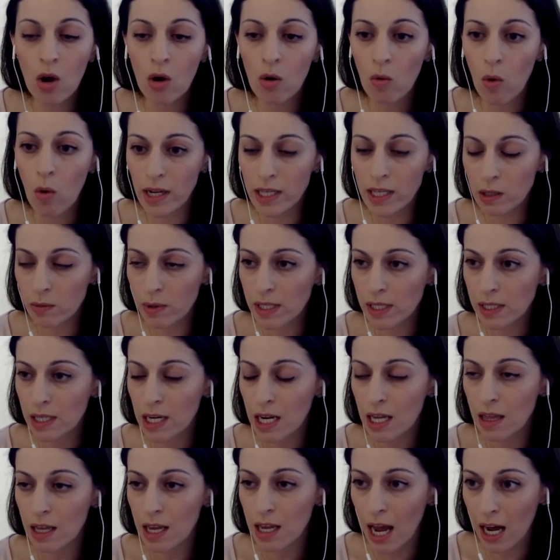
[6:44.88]
Once we see
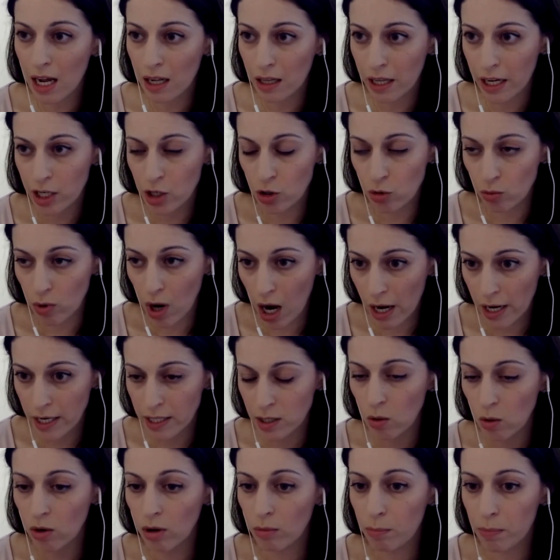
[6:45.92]
the LH rise
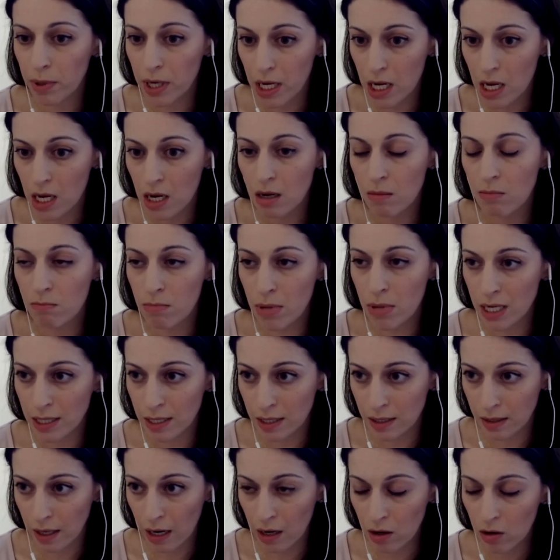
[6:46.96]
or peak
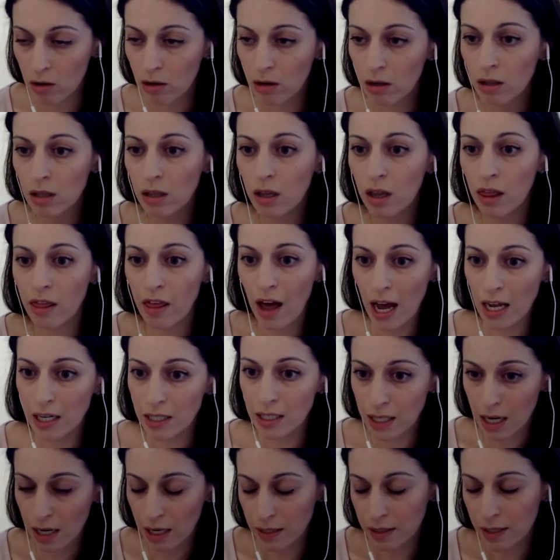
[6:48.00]
mid-cycle, that
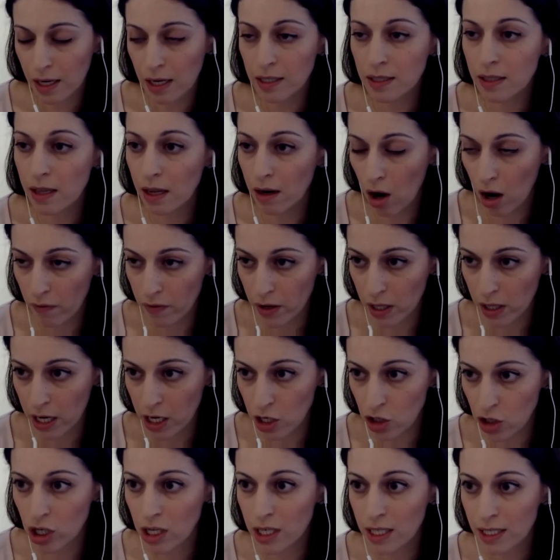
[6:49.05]
tells us that
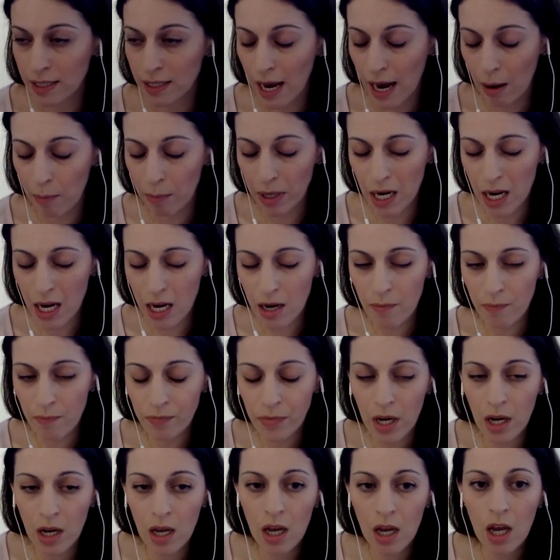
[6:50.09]
ovulation is happening.
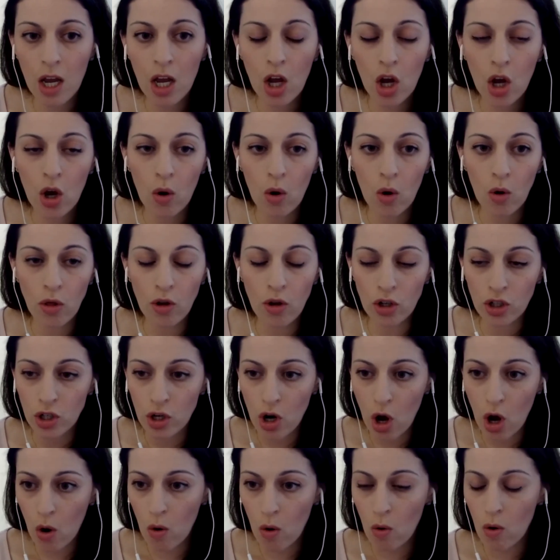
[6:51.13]
There's
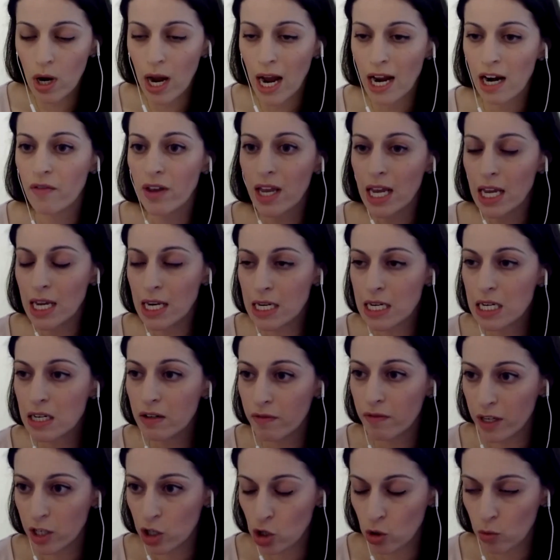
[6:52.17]
no kind of
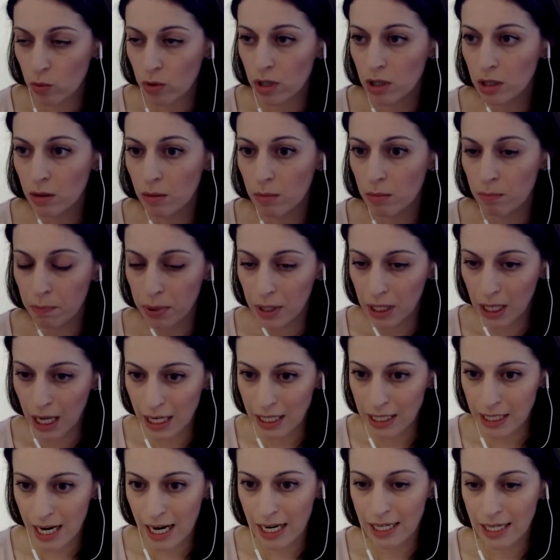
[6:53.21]
individual blood
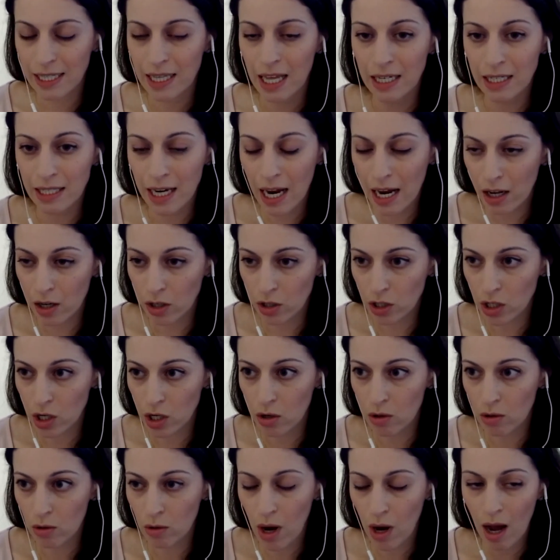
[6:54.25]
test that tells
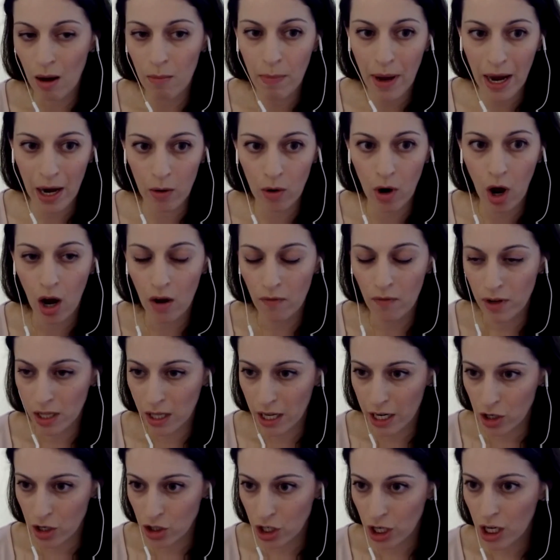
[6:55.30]
you about
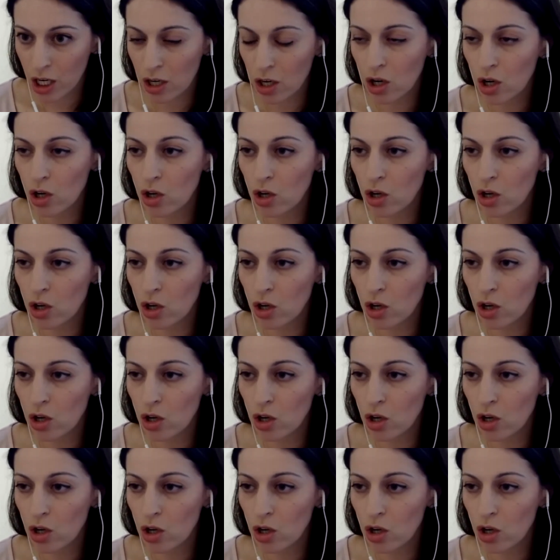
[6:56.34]
ovulation.